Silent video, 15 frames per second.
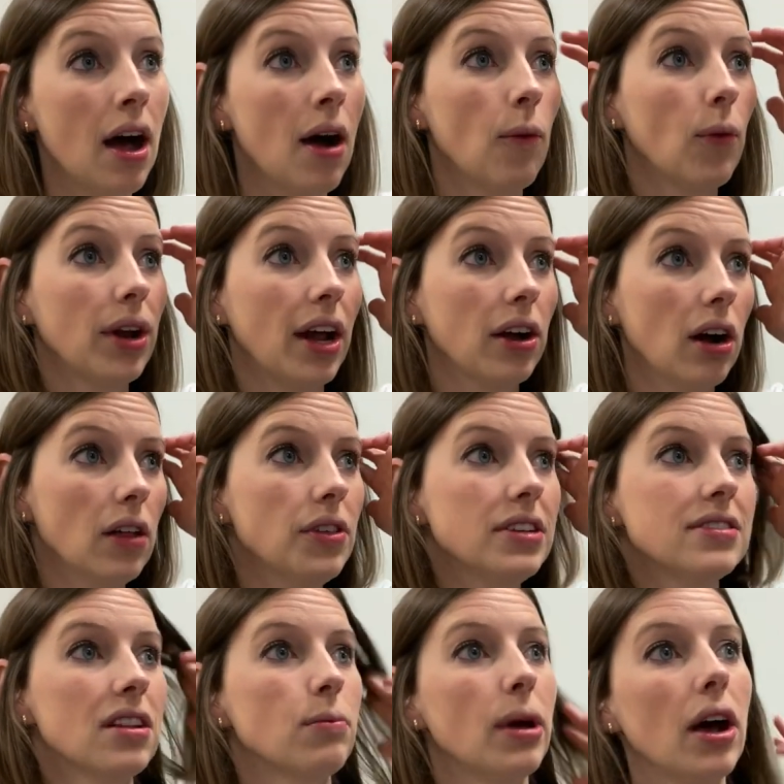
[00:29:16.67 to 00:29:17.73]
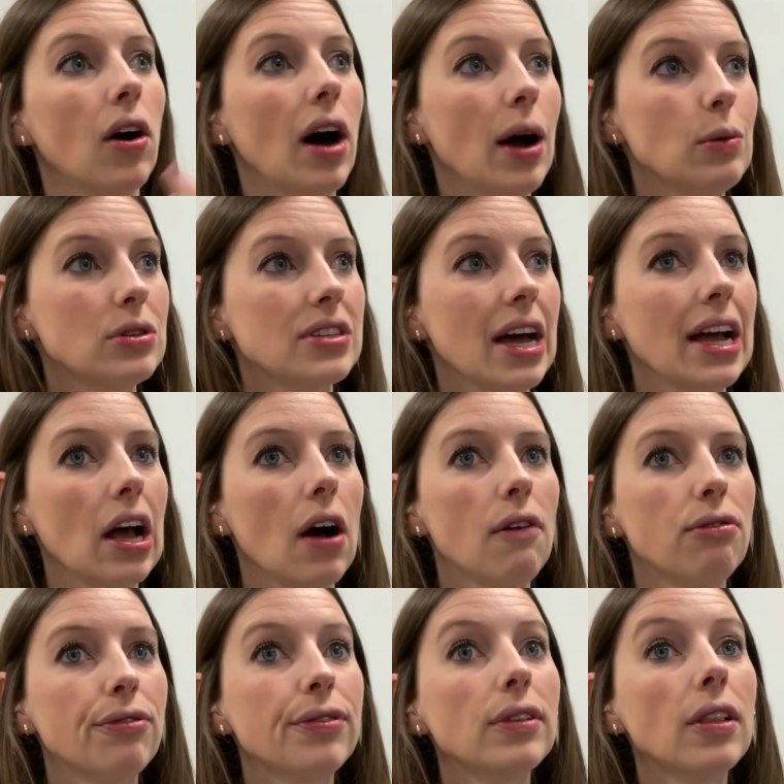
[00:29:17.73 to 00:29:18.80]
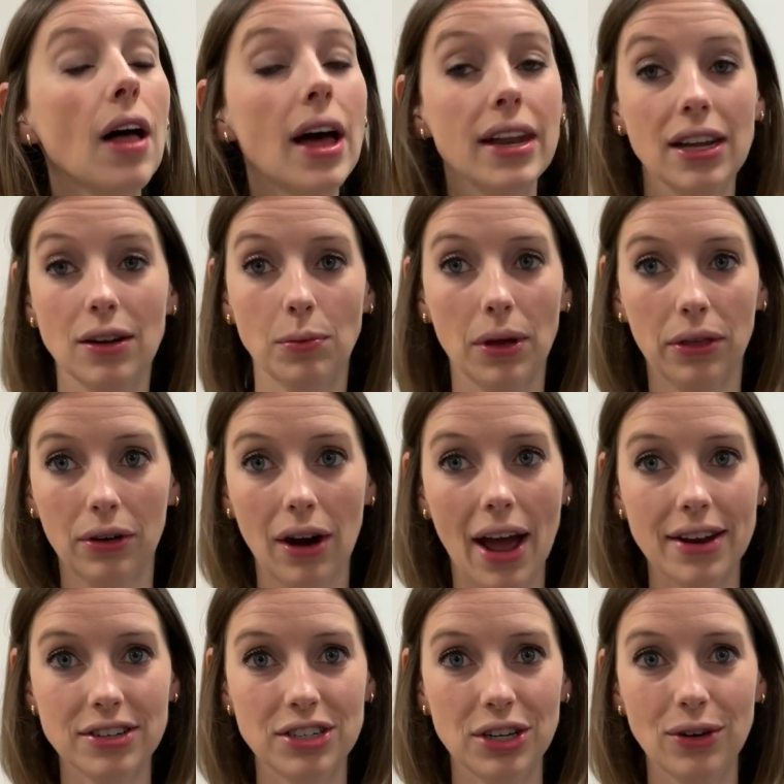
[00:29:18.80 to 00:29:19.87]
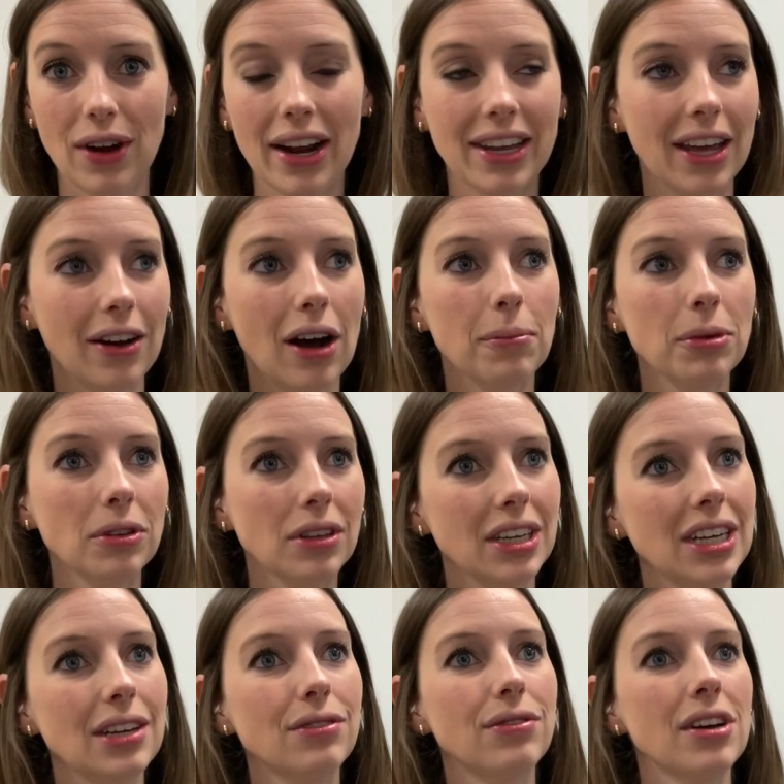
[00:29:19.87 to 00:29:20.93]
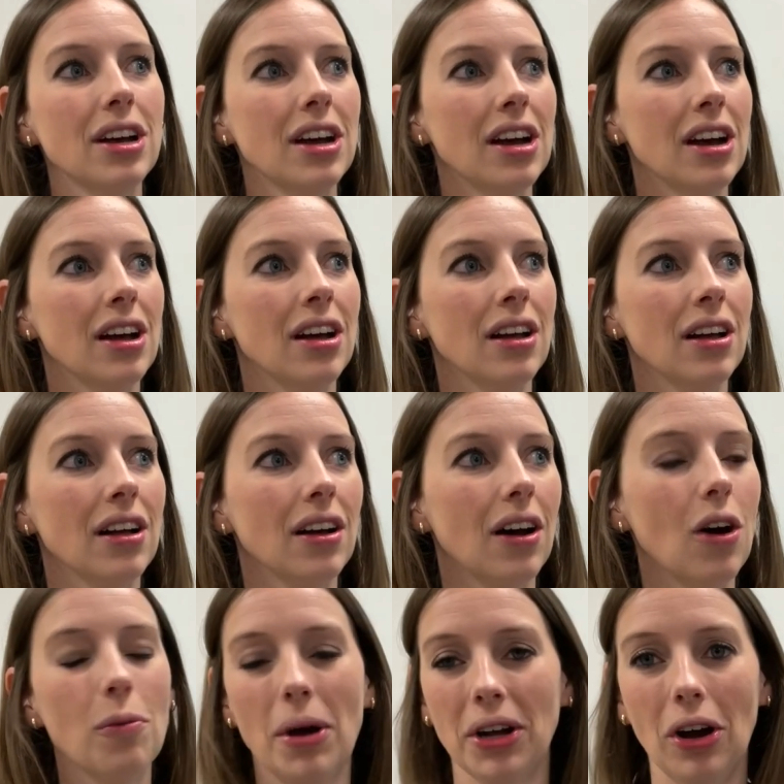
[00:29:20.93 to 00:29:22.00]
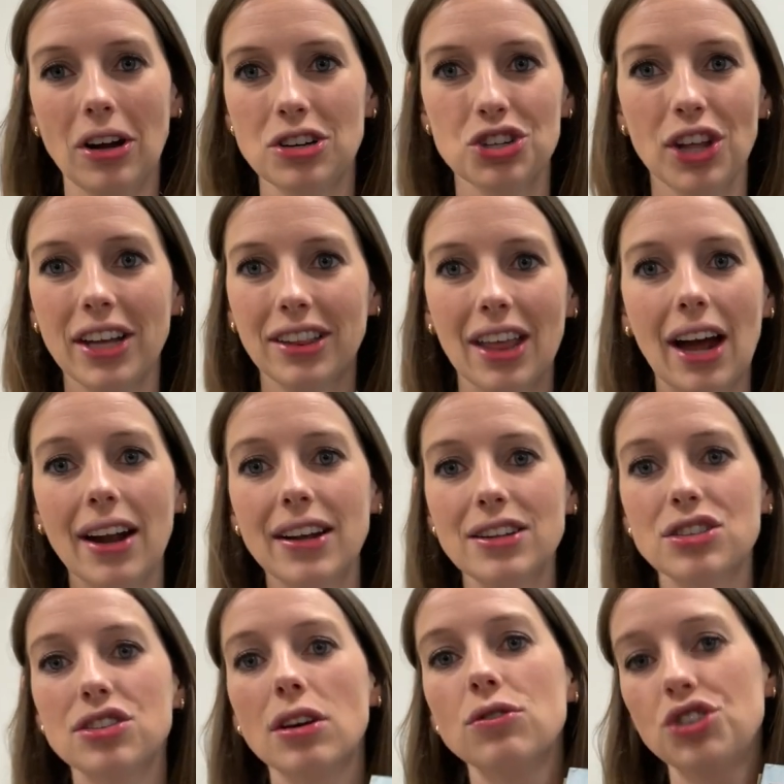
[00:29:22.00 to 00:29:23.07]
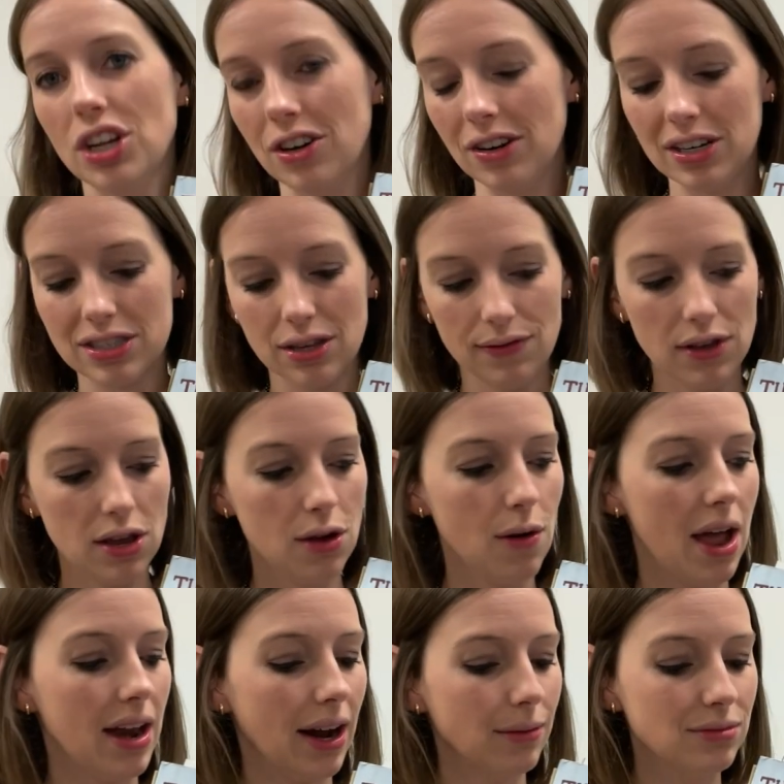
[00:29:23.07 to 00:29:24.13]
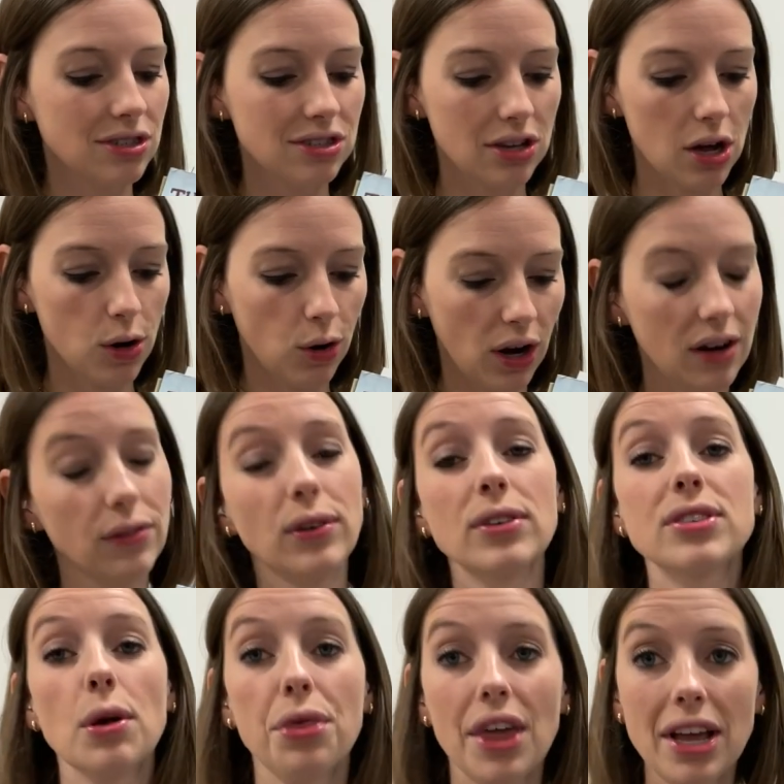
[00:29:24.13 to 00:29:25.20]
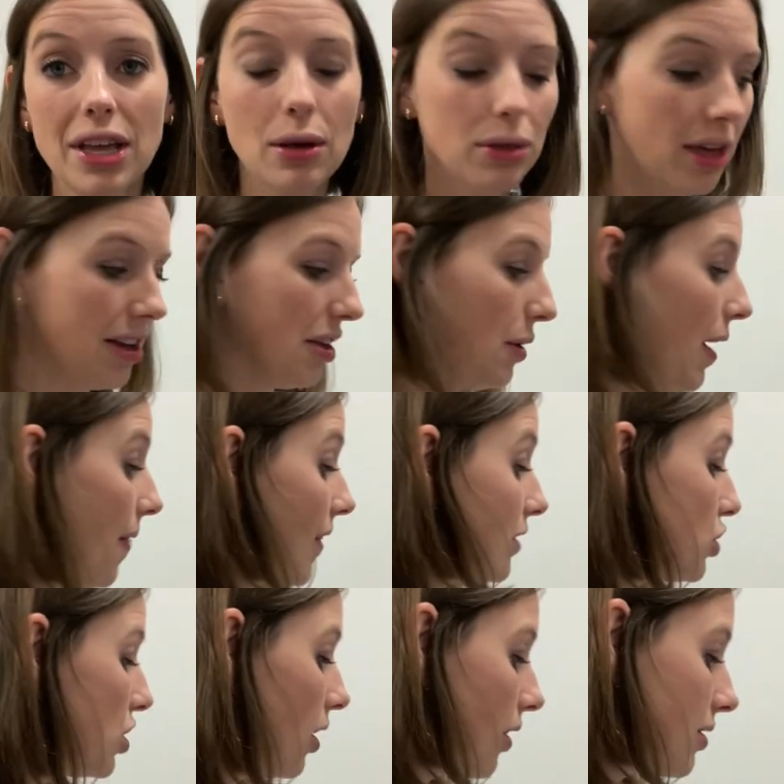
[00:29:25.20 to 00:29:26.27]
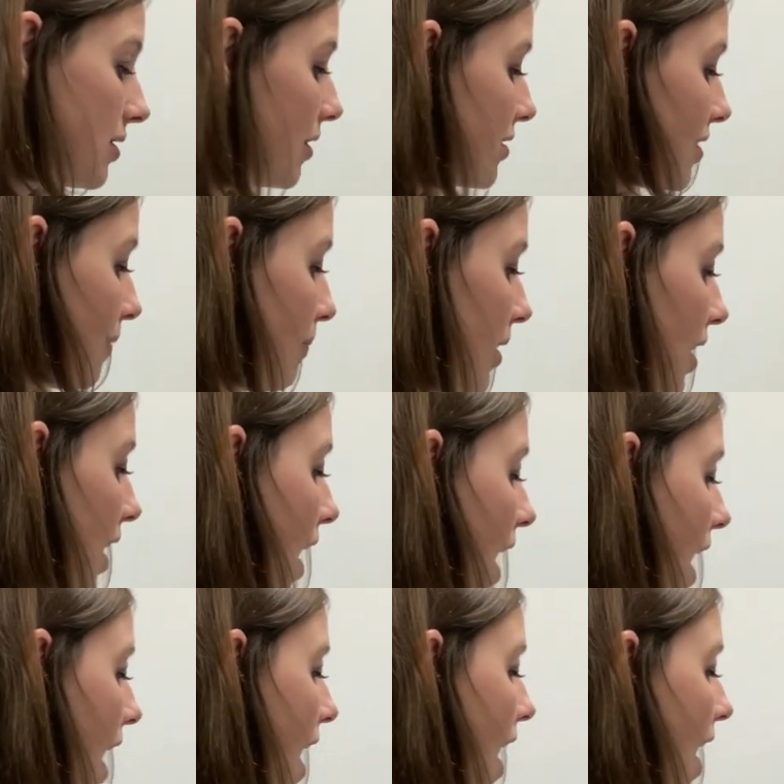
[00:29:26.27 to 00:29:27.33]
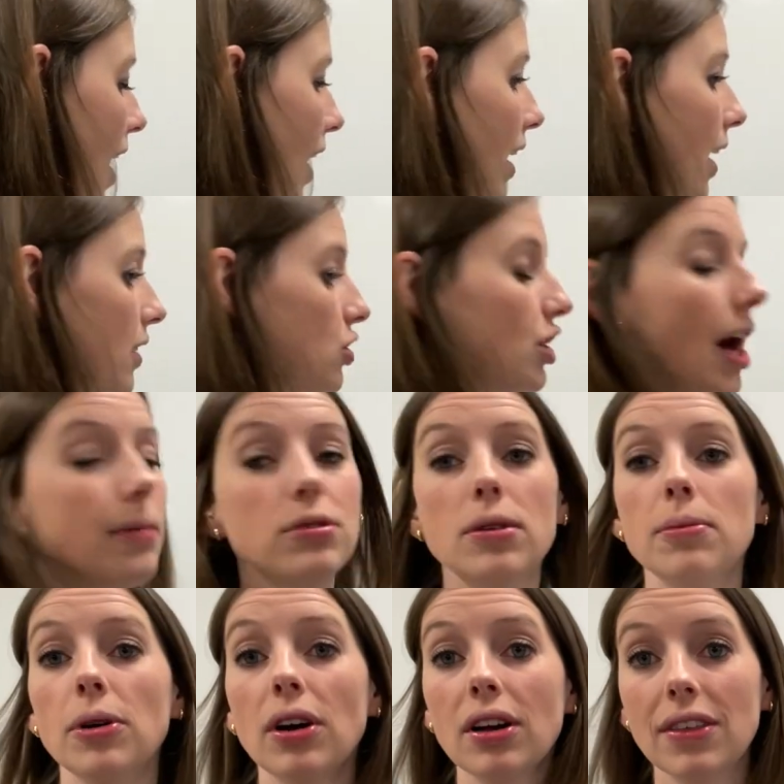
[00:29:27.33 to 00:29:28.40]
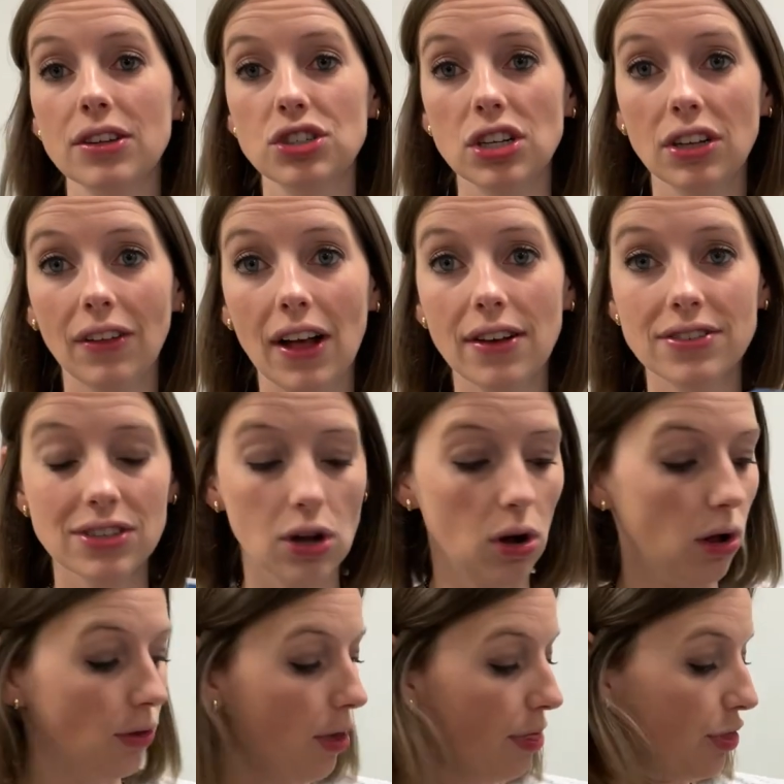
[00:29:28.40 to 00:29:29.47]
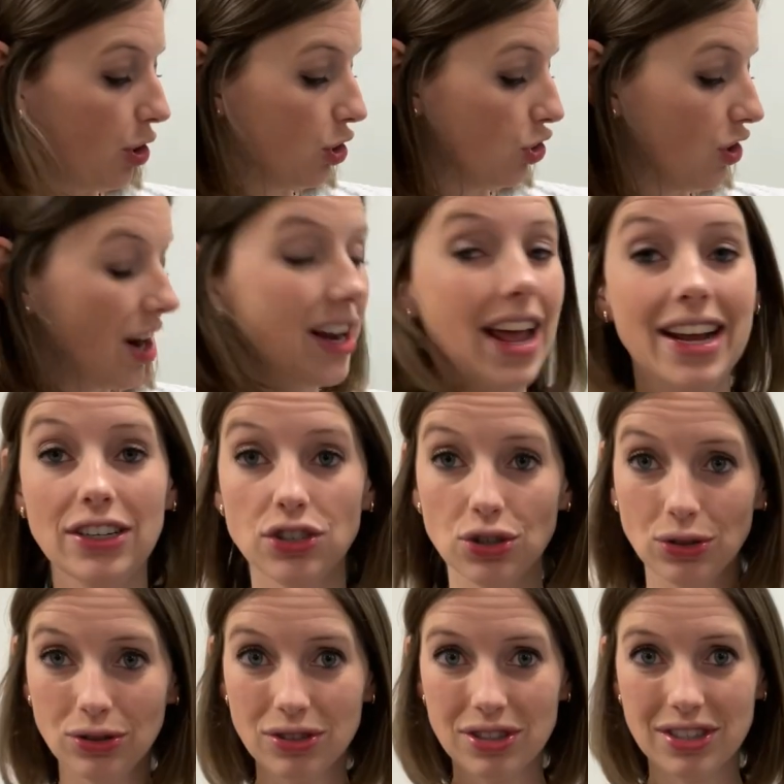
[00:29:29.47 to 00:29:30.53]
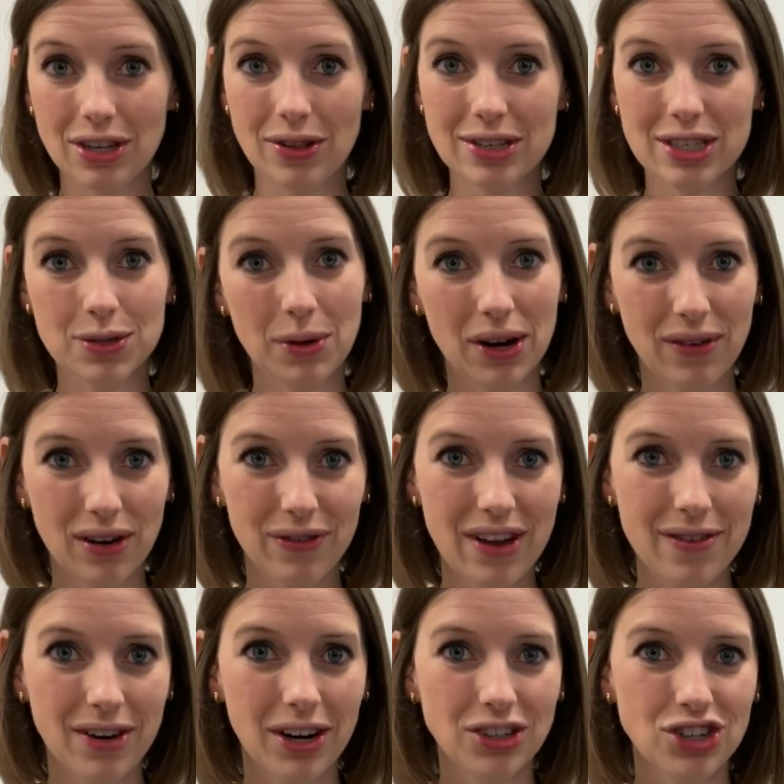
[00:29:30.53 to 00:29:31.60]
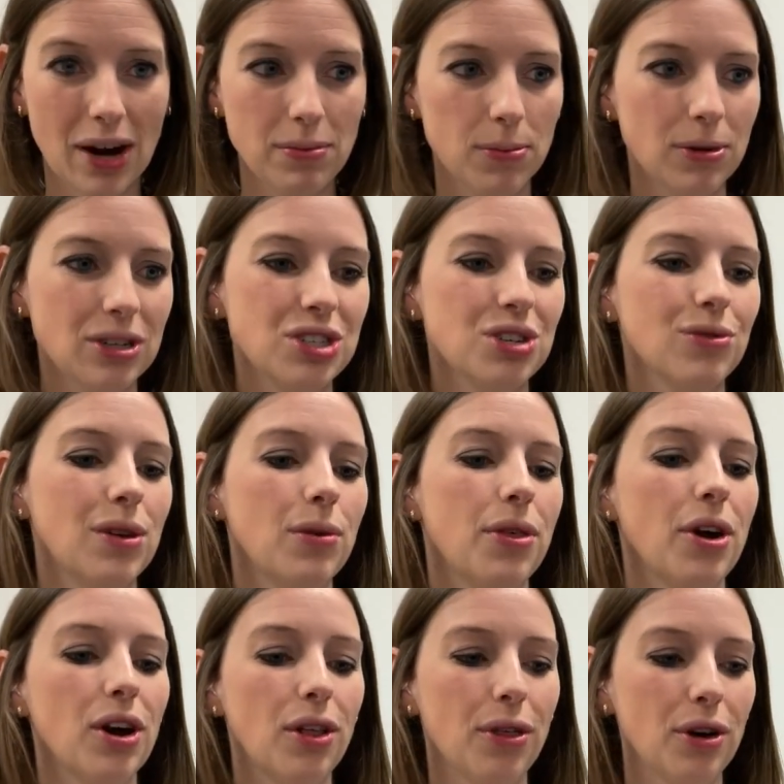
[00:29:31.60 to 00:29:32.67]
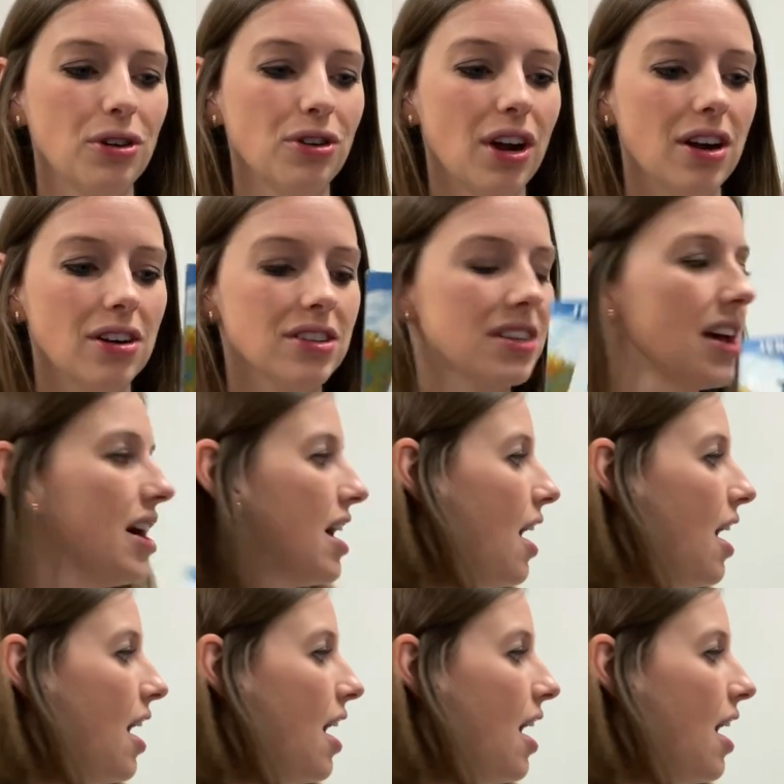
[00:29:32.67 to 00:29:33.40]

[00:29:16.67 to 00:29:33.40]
when I got these in the mail, I was like flooded with gratitude. I cannot believe, oh my gosh, like that is so generous of you and I'm so grateful. So thank you, thank you. And then she also sent me a chapter book that she loves called Third Grade Angels. So this is one of her favorite chapter books to read with her third graders.